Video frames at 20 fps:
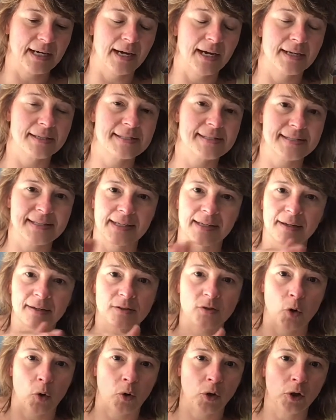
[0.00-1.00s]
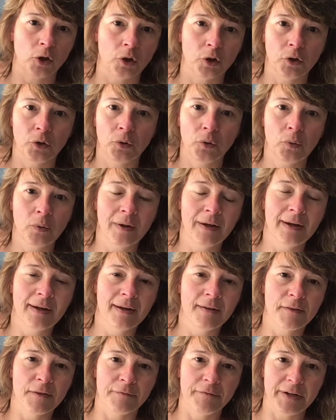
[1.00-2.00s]
sit or glue
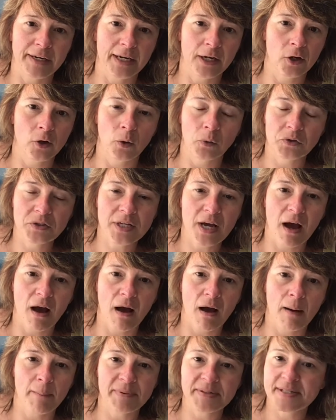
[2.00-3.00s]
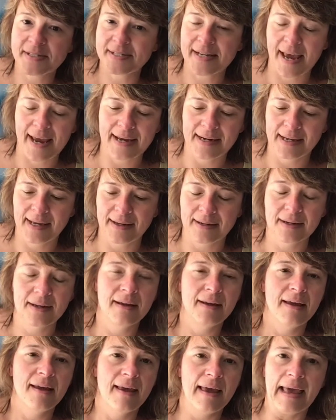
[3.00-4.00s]
the veneer on top, stain it,
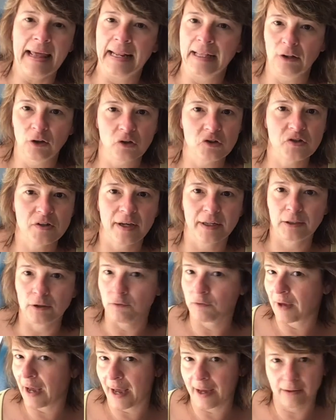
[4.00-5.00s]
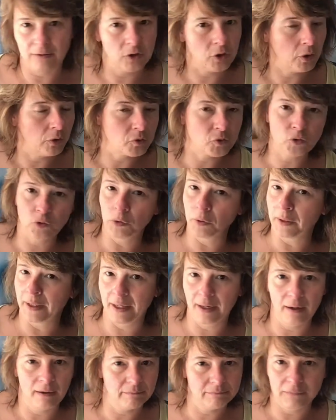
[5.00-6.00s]
and it looks like you've got, truly
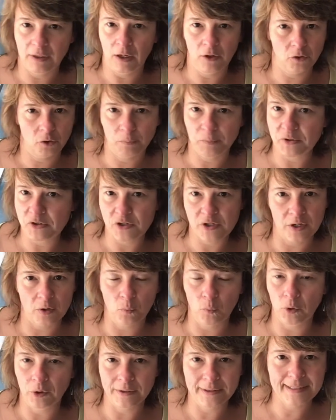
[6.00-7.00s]
a 100% wood